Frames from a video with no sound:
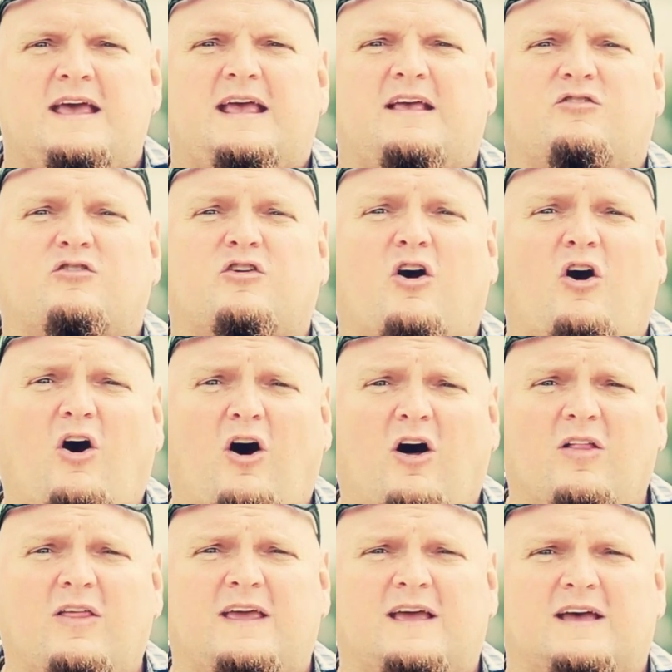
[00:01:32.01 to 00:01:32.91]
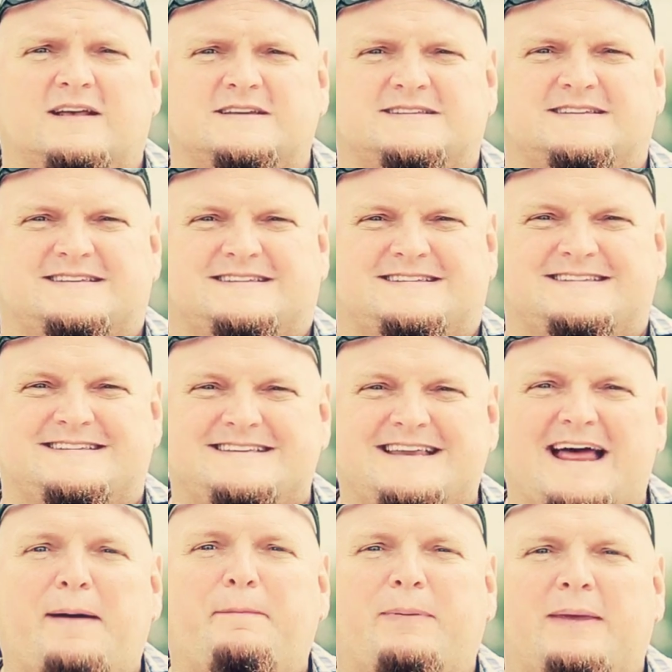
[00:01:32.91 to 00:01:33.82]
He's calling us to
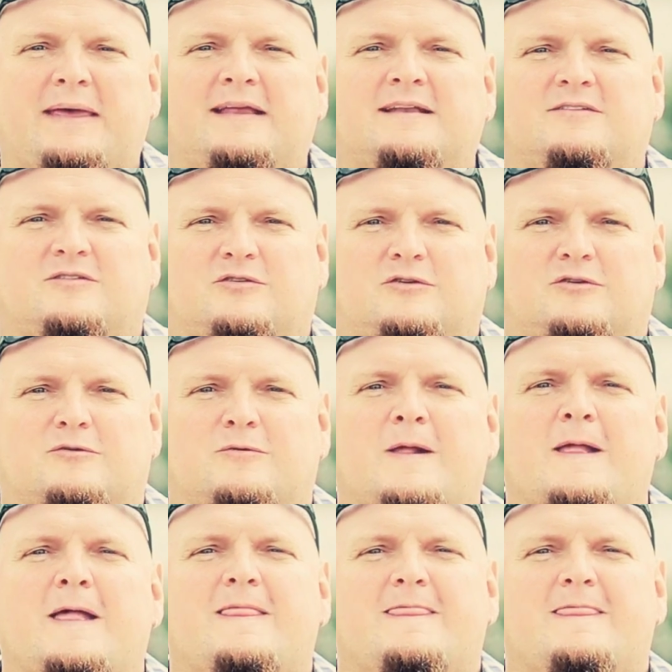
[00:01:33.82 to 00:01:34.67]
step into